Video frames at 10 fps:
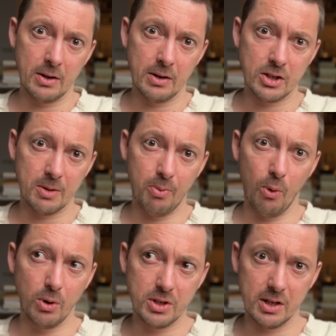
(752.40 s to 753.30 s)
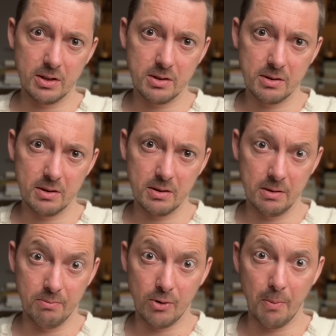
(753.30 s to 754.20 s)
supported
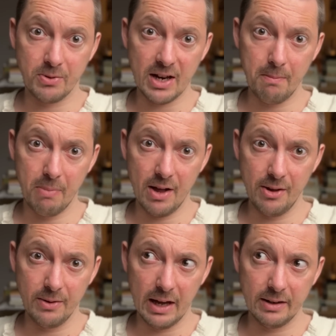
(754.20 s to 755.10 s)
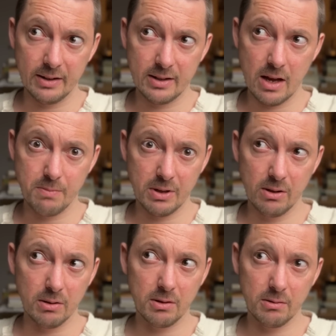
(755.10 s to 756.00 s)
and propped up by the United States, but
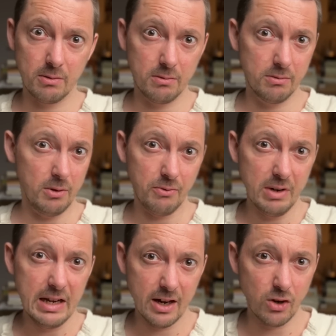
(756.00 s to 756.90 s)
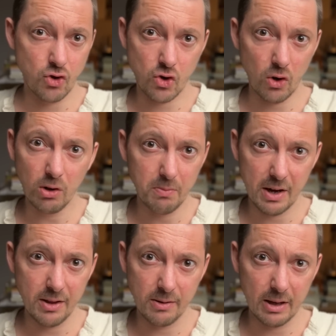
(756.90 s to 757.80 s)
not really controlled by
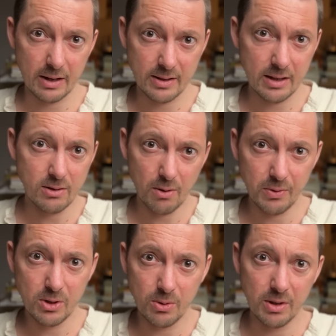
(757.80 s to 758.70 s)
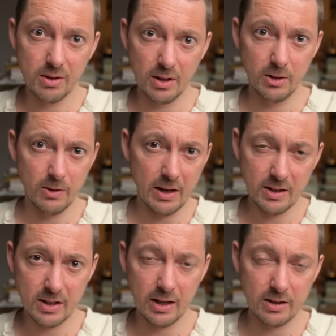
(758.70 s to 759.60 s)
the United States, and often doing things the United
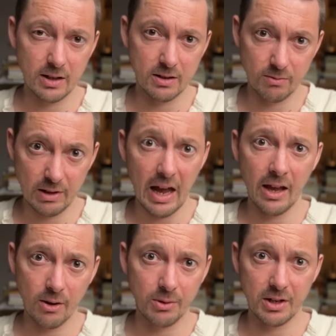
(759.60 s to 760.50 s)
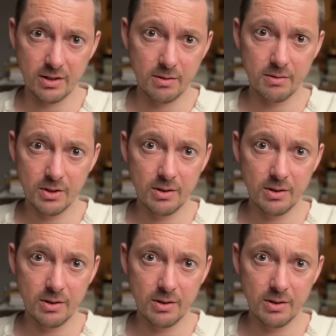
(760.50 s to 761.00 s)
States doesn't like or doesn't